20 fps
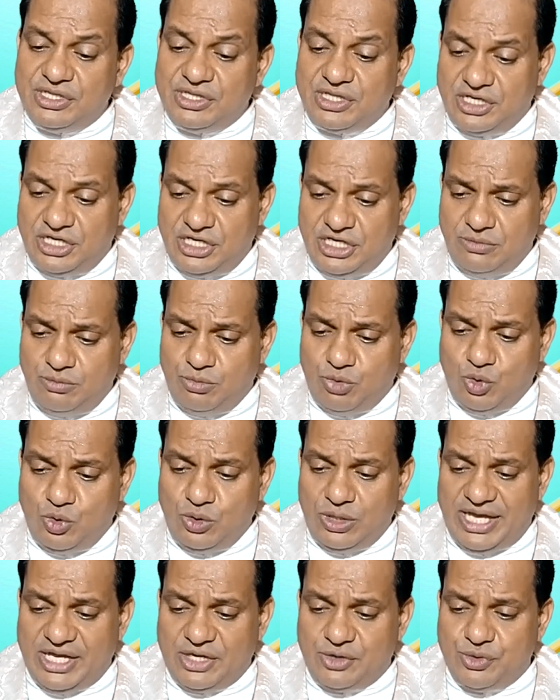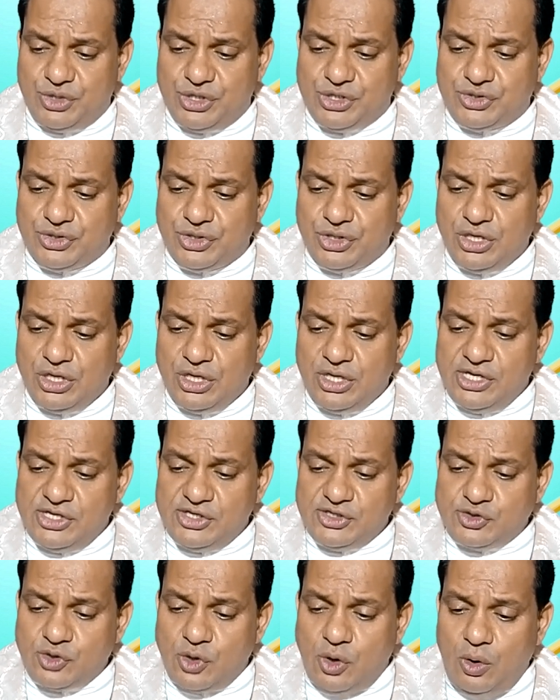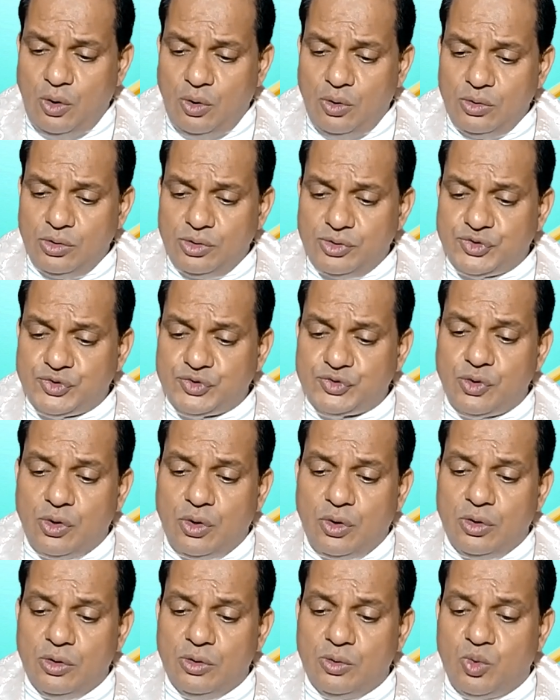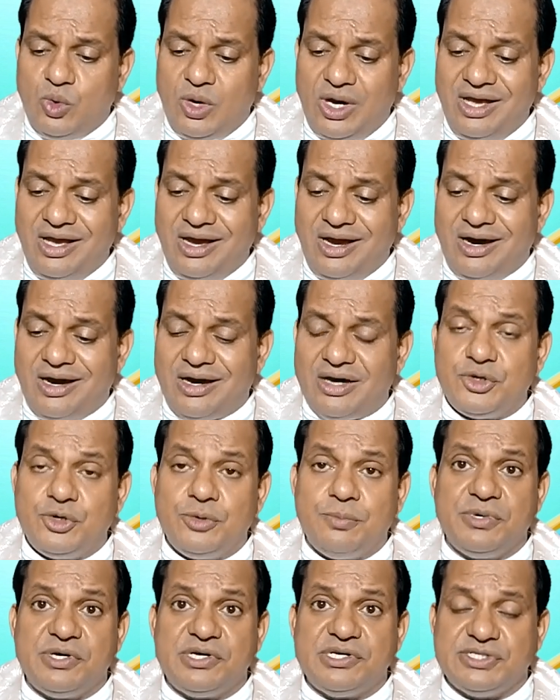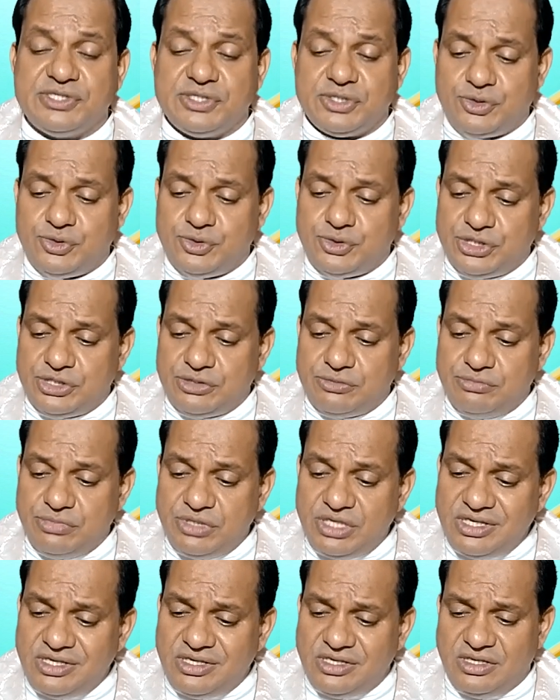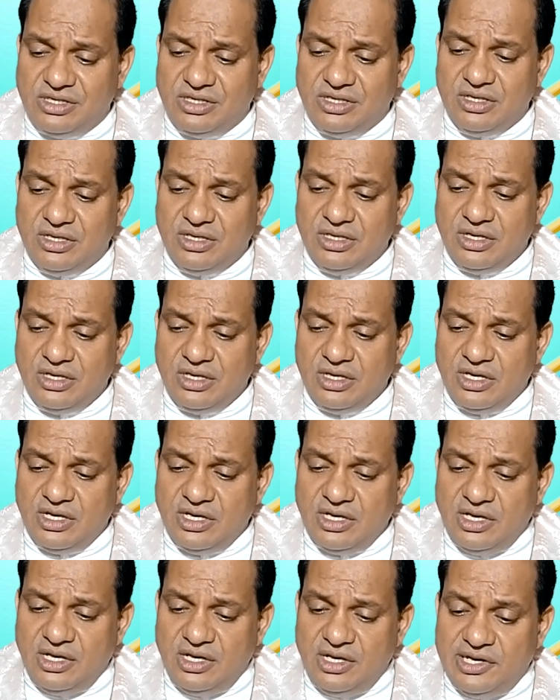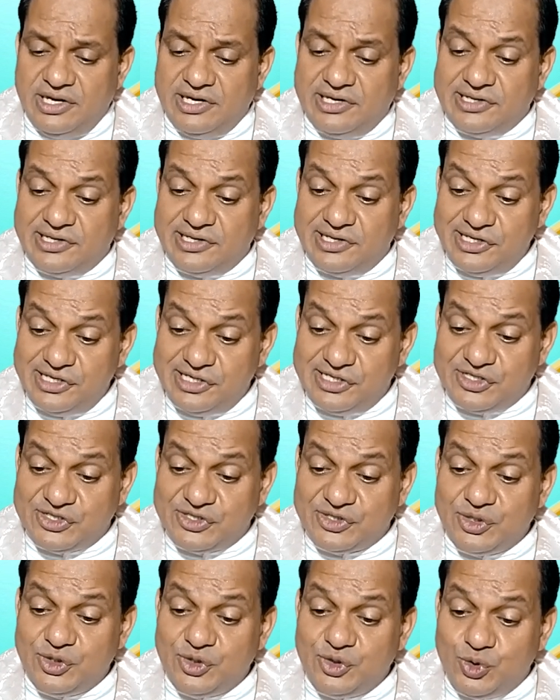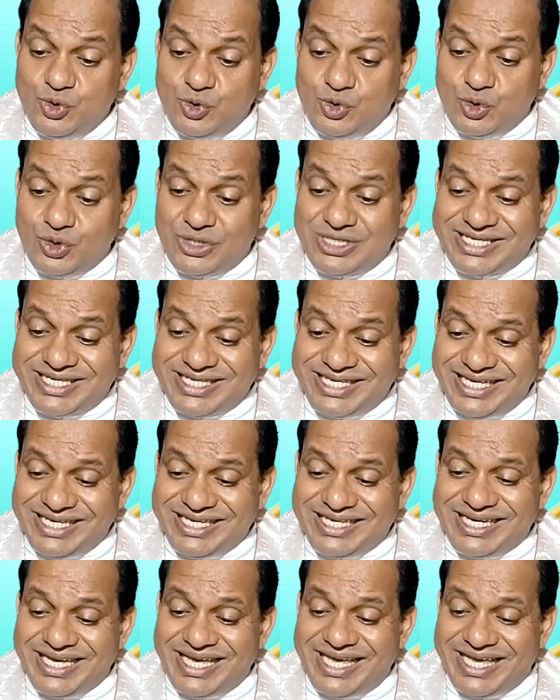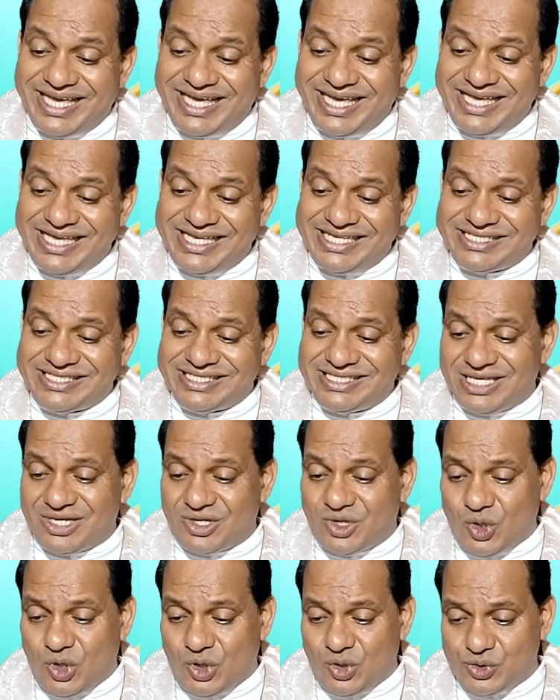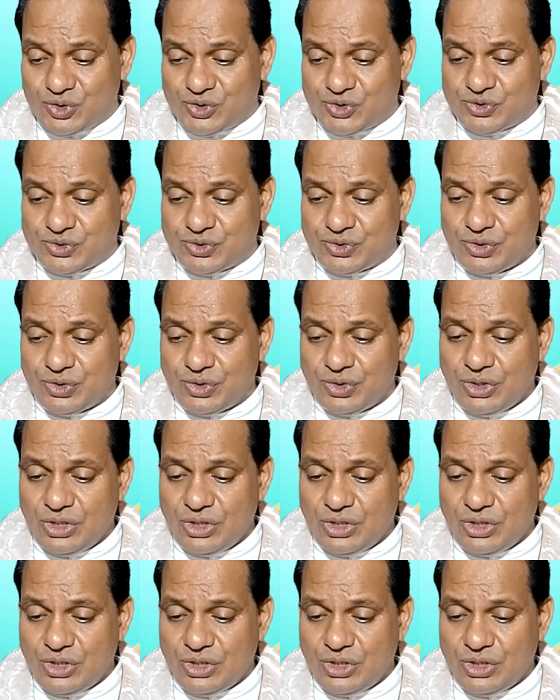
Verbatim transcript: in the Hebrew language, Saul, Saul, why are you persecuting me? It hurts you to kick against the gods.